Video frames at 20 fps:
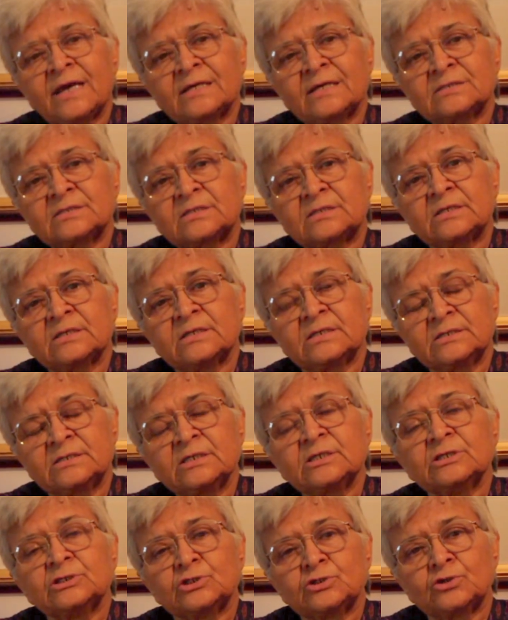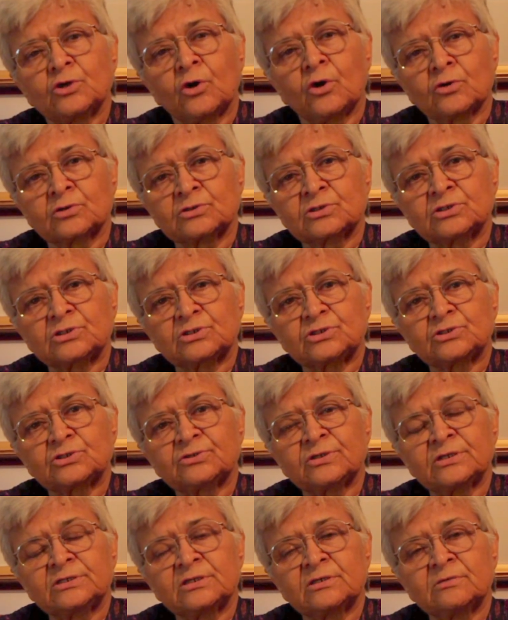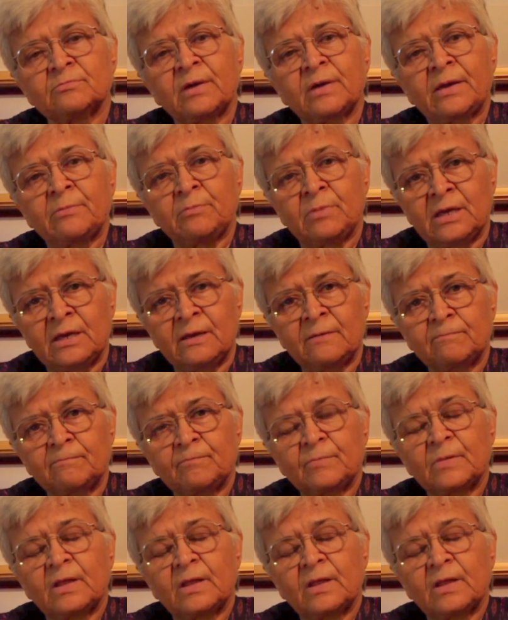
has 13 songs written by me